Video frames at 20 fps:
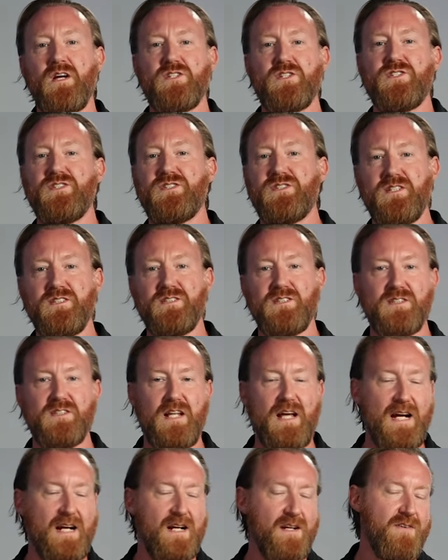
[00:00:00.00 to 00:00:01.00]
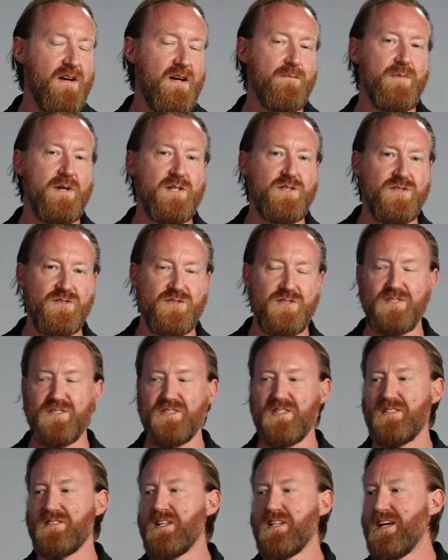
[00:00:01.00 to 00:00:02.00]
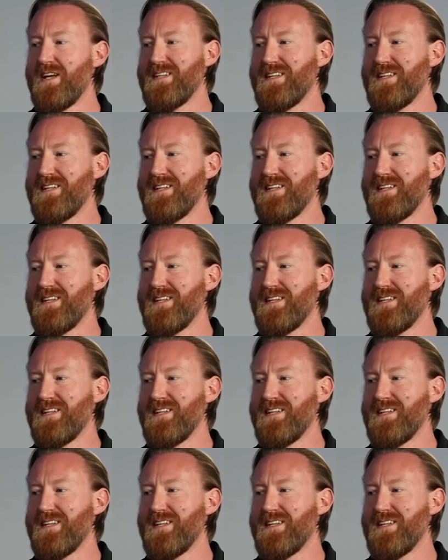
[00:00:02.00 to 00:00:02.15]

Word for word: She sees this lack of ambition. She says,